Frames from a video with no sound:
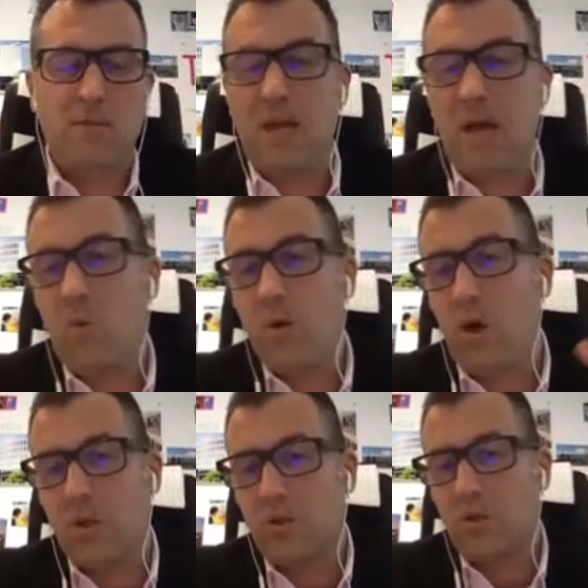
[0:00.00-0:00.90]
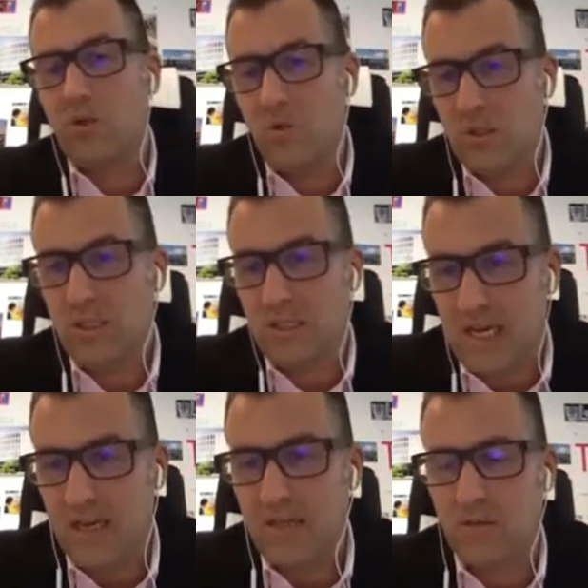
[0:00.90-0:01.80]
Now, we also use the
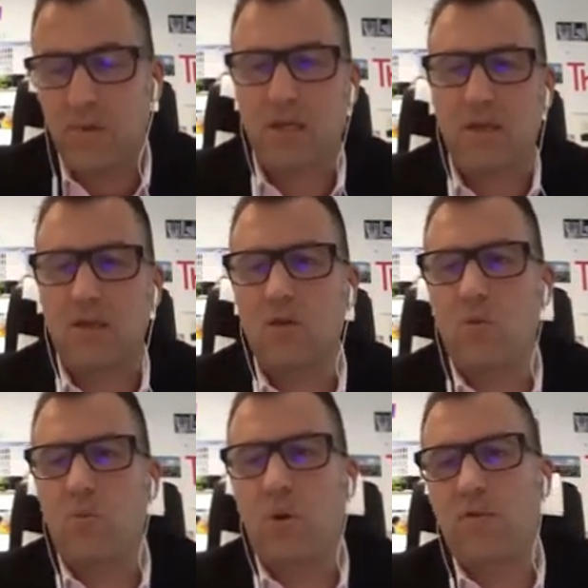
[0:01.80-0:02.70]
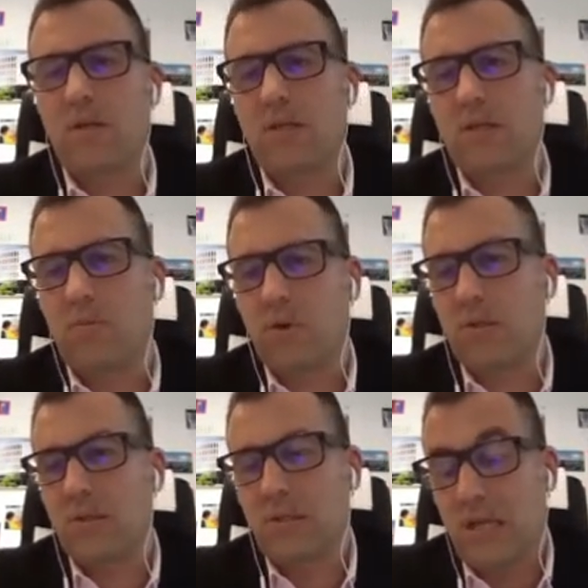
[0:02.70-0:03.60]
data to make the Cube one of the most
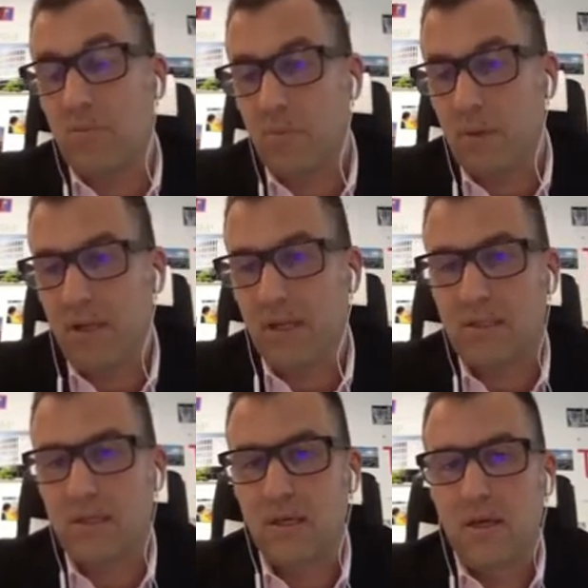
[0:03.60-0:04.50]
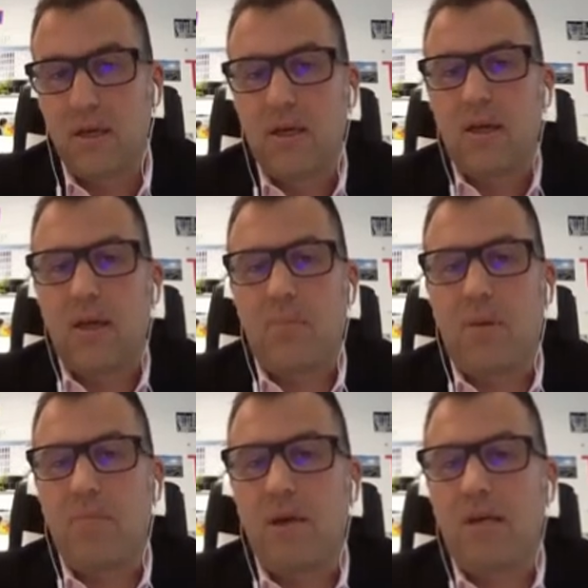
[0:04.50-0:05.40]
sustainable buildings by
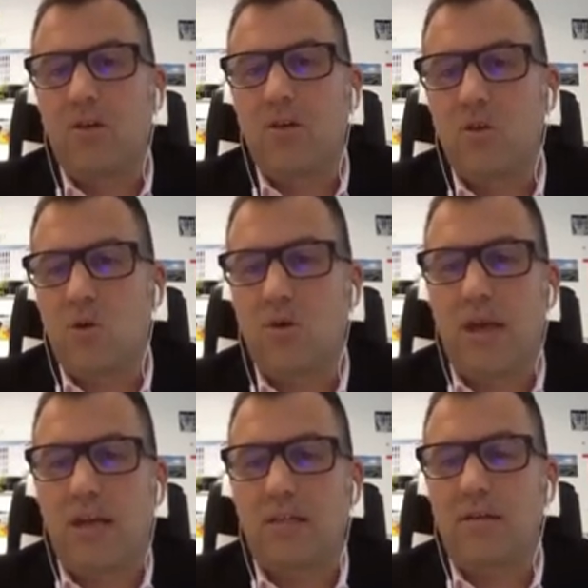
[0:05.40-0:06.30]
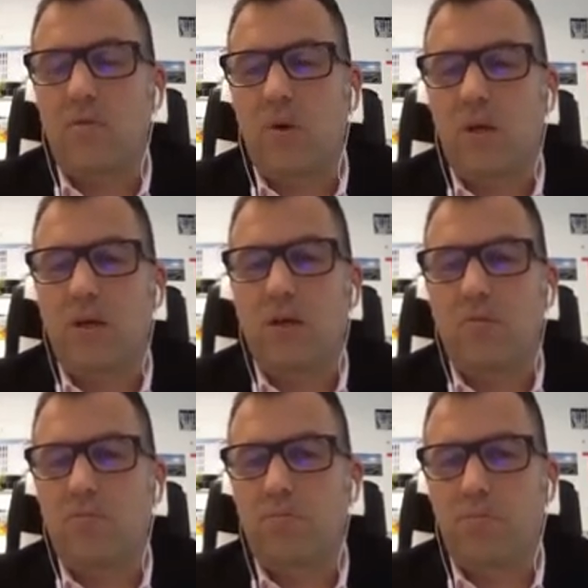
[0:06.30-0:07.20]
making sure that we
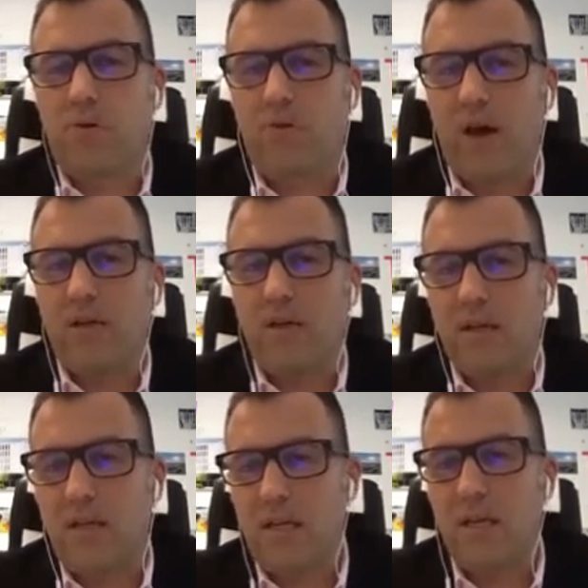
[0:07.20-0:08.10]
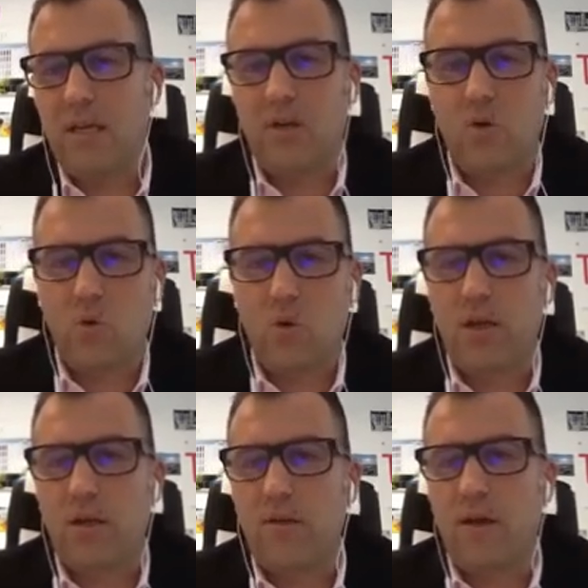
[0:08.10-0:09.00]
provide heating and
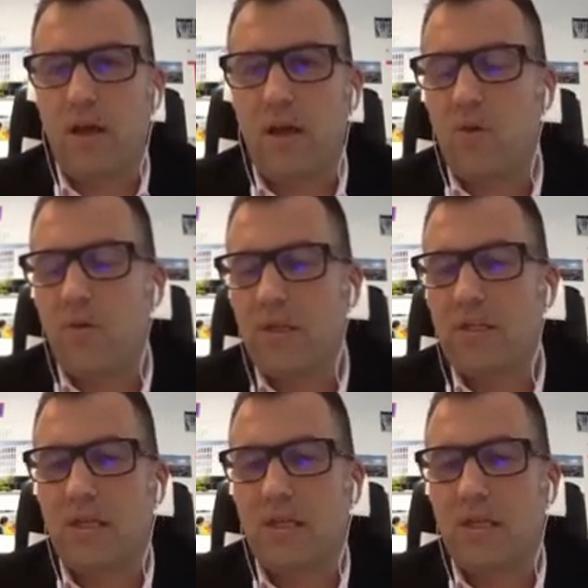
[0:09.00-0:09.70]
cooling and all these things